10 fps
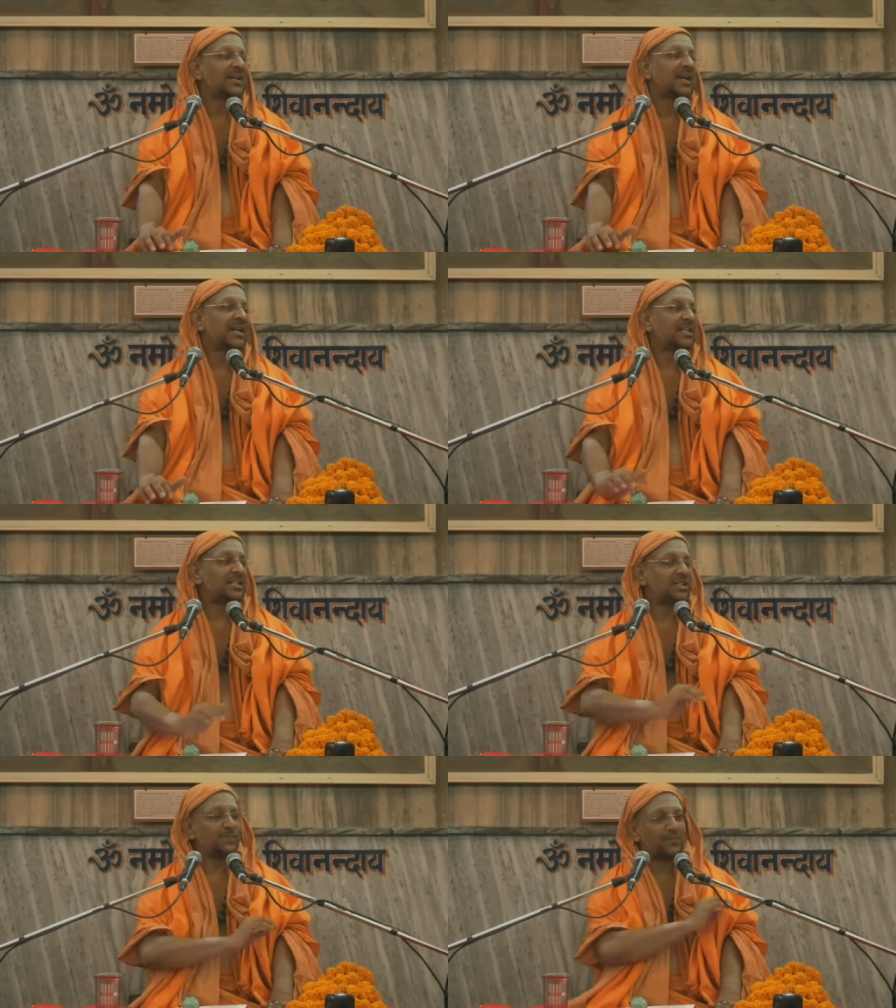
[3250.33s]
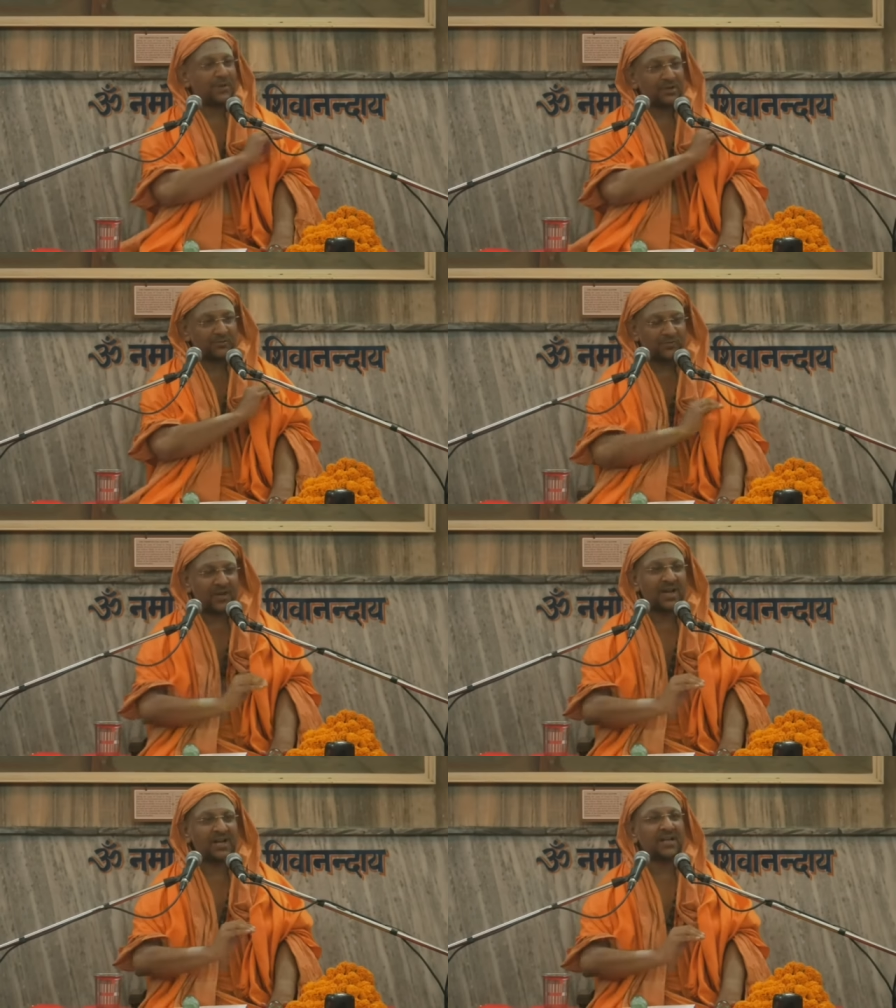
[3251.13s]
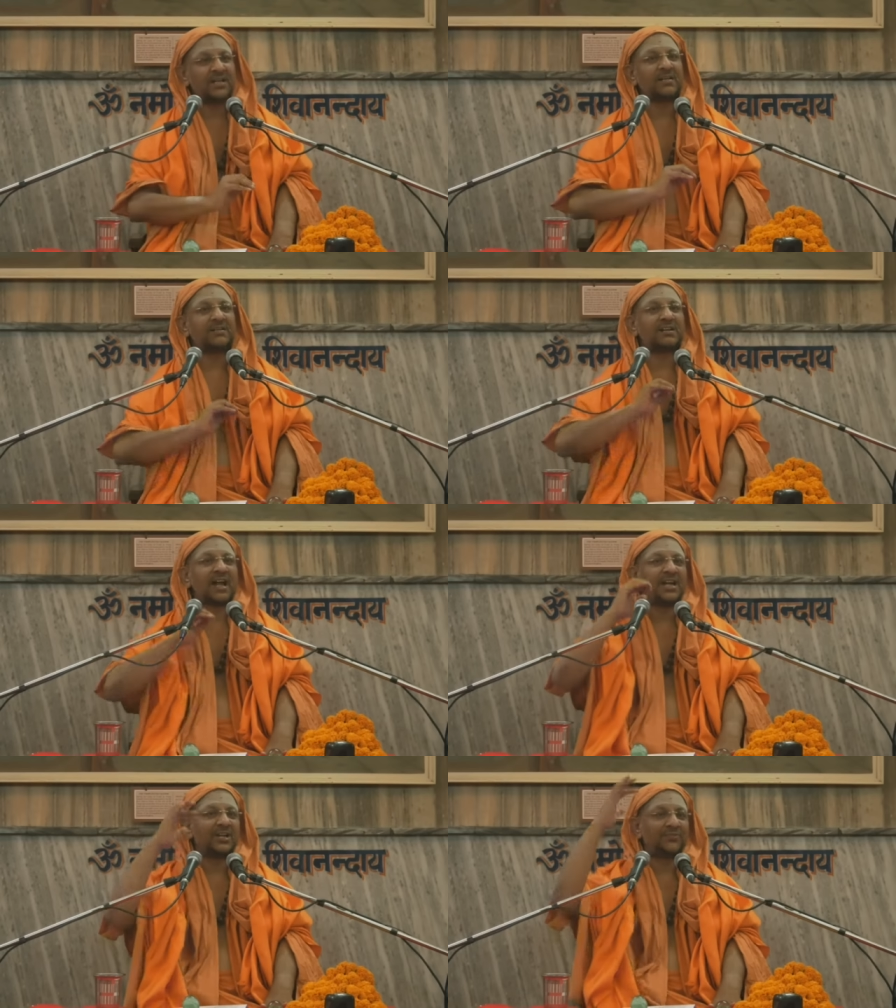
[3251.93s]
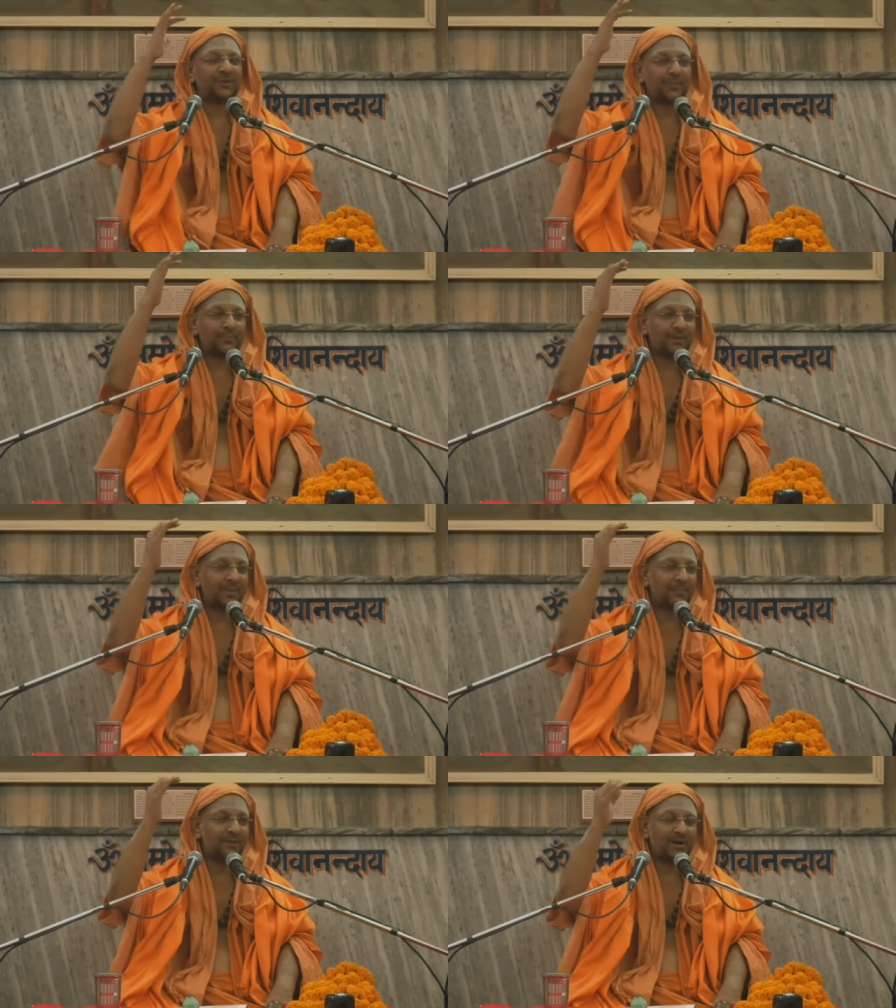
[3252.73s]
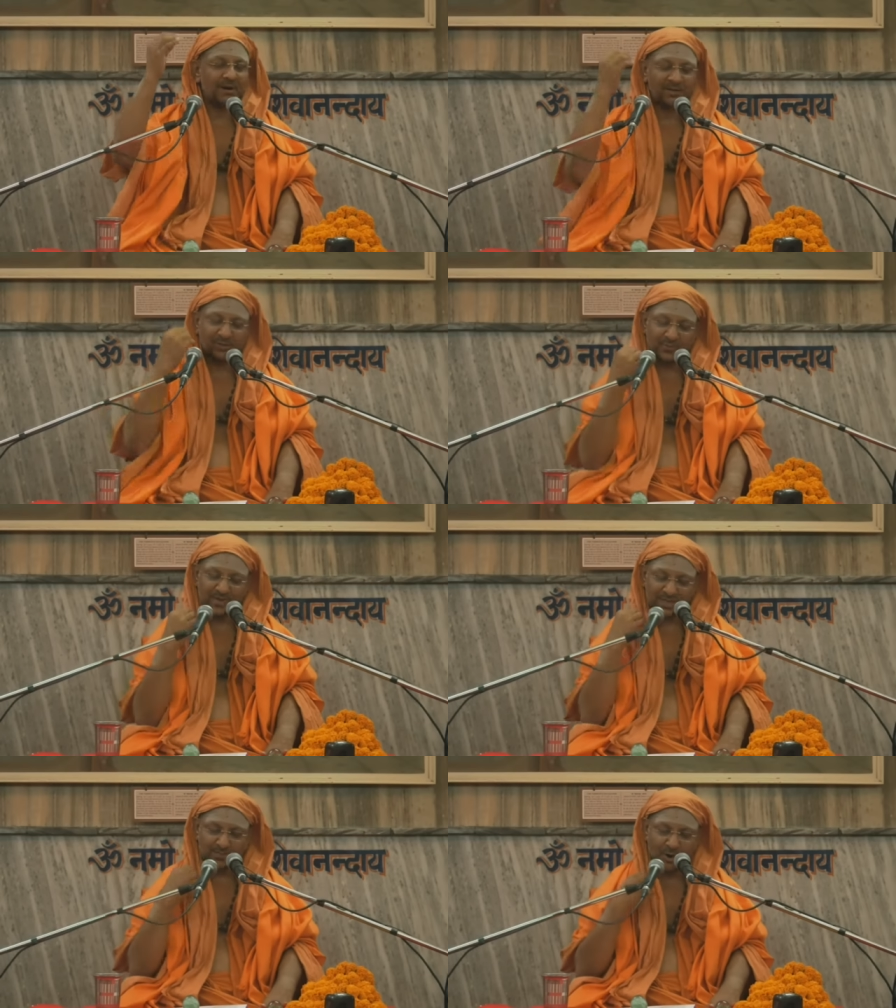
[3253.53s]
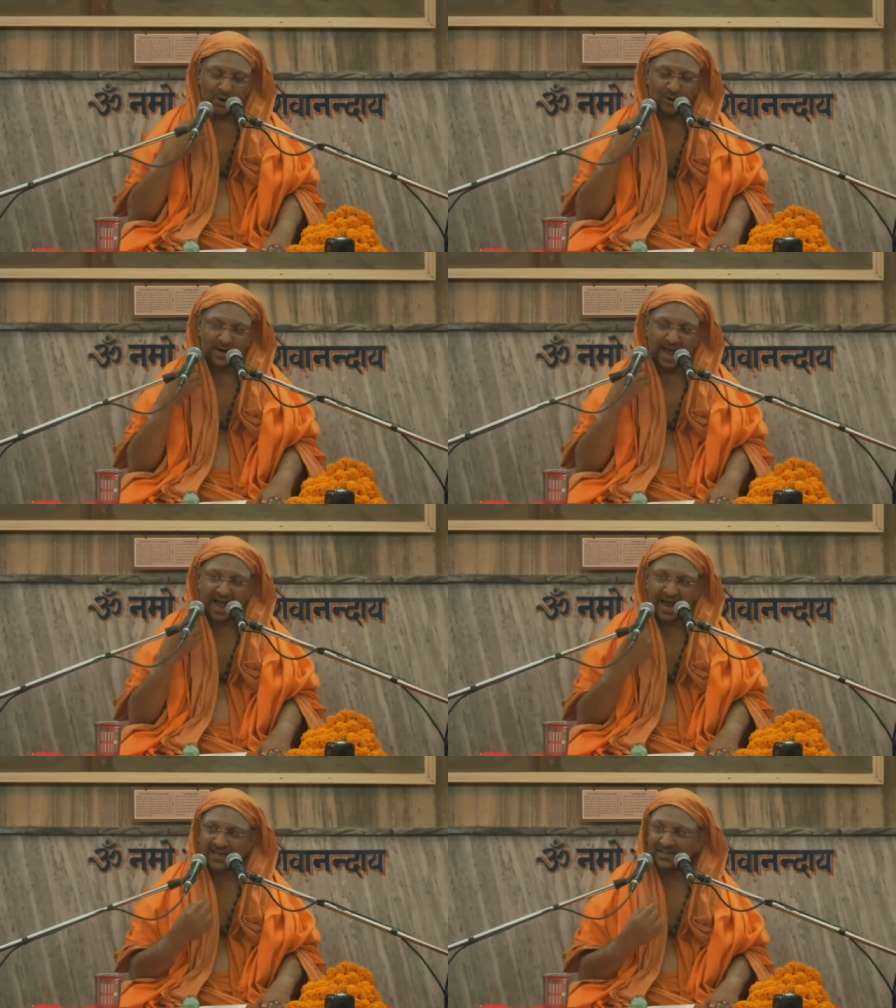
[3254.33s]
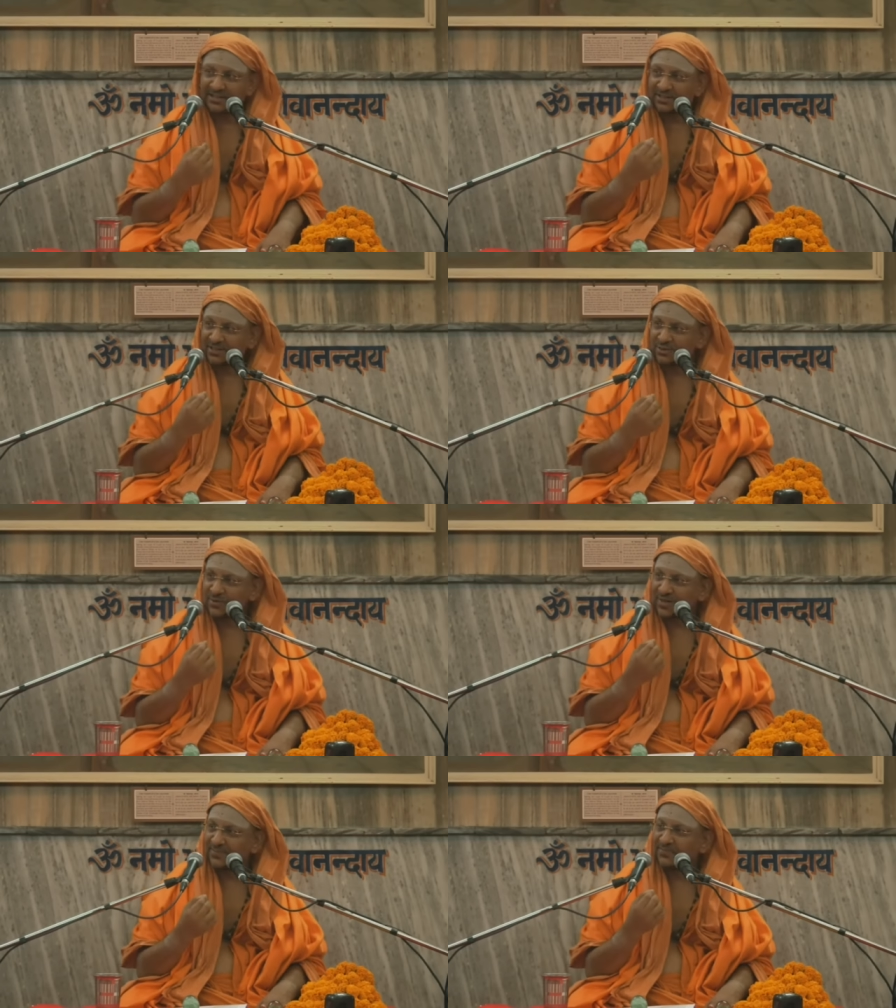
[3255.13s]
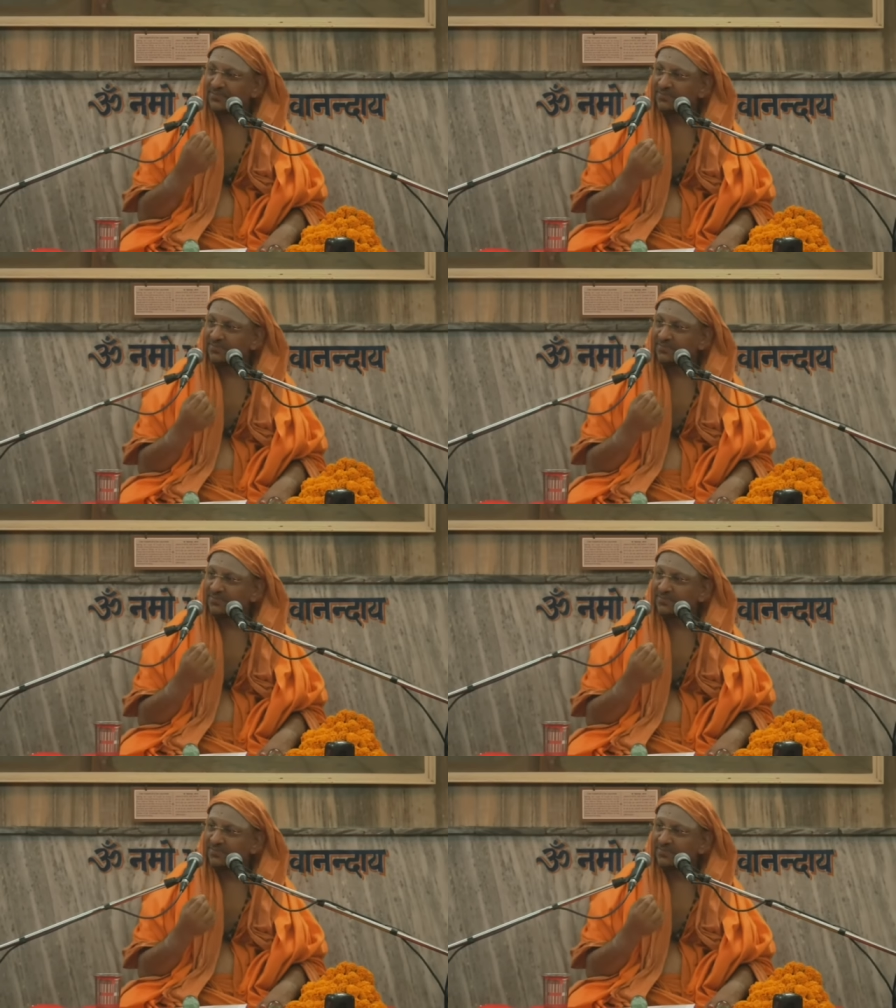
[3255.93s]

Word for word: It is pervading right from Brahma to a small and to a